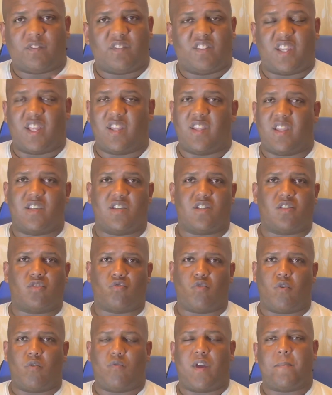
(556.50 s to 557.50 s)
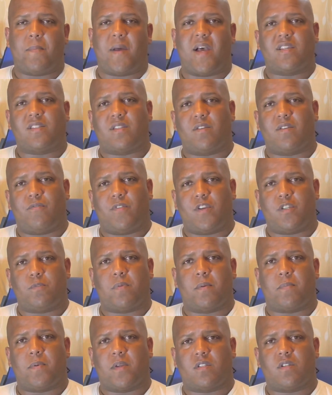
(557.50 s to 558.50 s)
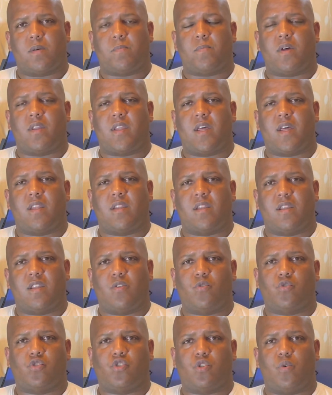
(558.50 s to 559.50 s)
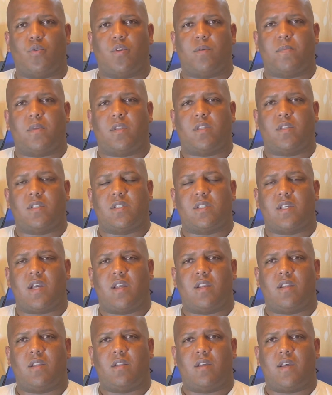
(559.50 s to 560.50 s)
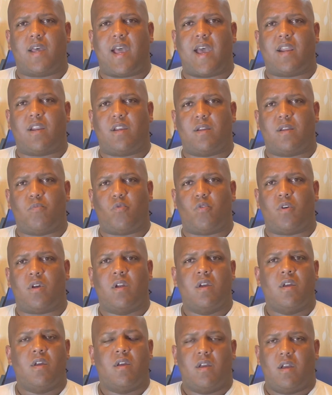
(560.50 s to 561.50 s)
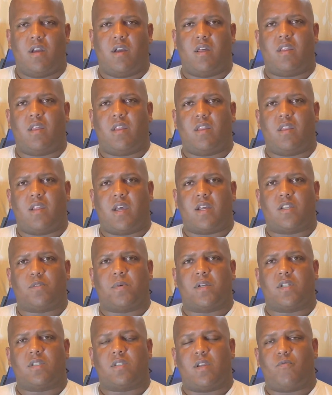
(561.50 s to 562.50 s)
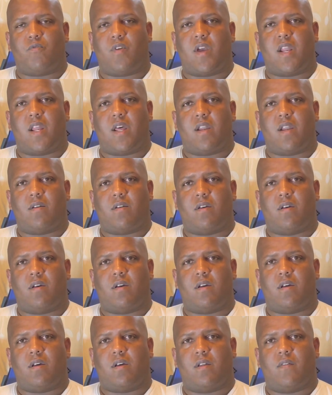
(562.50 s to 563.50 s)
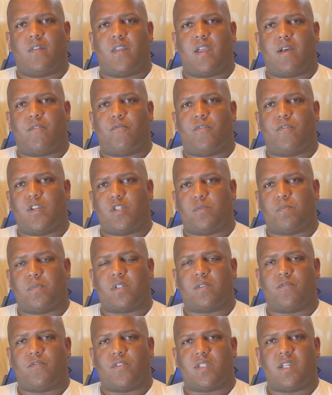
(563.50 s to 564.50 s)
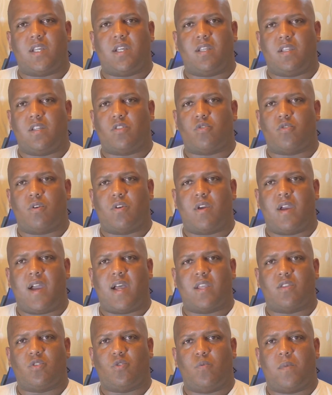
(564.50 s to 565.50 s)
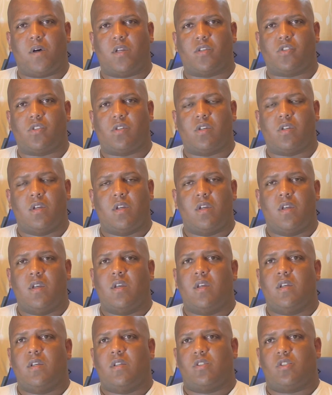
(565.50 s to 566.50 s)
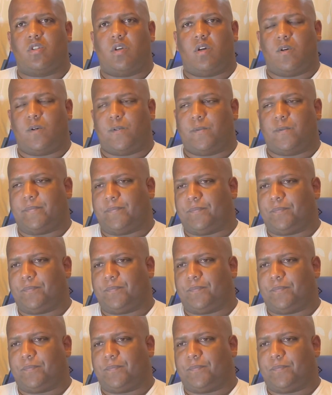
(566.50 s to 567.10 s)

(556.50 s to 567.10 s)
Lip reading: then they just scroll right past it, and Facebook picks up on that, and then they don't show them the ad anymore. And then that's because they ran out of, they got Facebook fatigue. They saw your ad too much. So